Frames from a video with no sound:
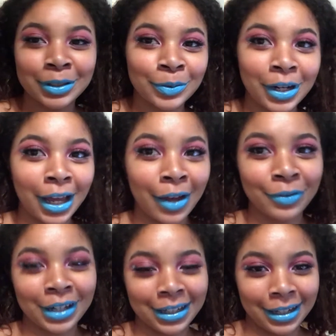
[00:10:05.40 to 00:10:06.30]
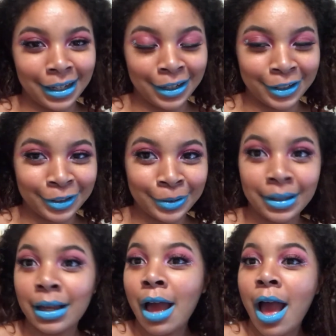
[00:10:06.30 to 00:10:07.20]
is what I have right now.
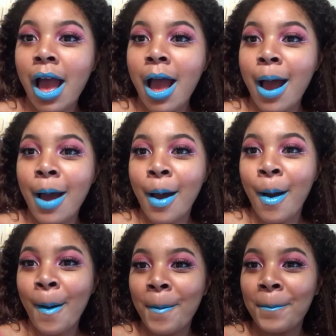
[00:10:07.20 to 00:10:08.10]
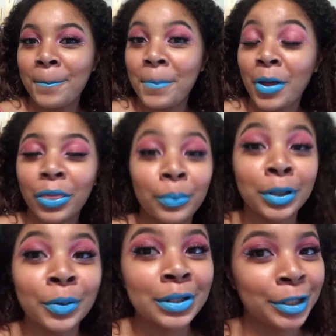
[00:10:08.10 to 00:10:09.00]
The
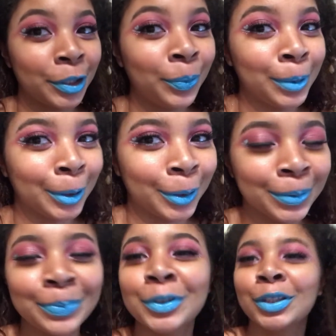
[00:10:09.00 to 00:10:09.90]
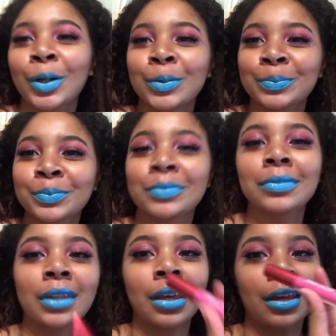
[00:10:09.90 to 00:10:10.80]
blue is too blue, so
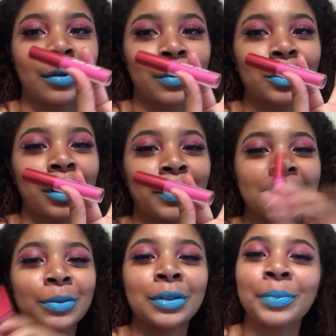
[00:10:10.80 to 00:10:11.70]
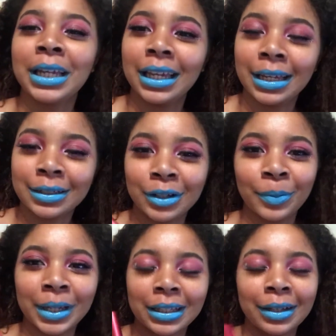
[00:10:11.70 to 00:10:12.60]
I'm trying to mix it with the pink, trying to
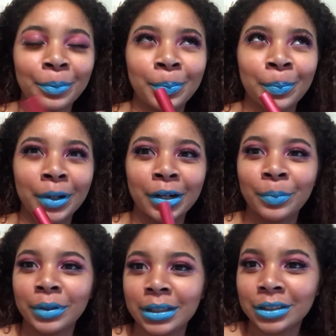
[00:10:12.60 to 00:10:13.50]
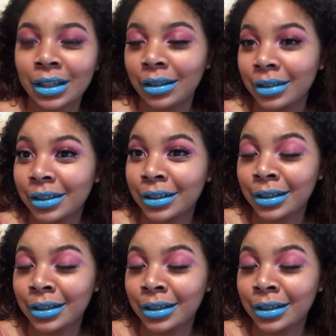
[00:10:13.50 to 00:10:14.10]
make it like a purplish color.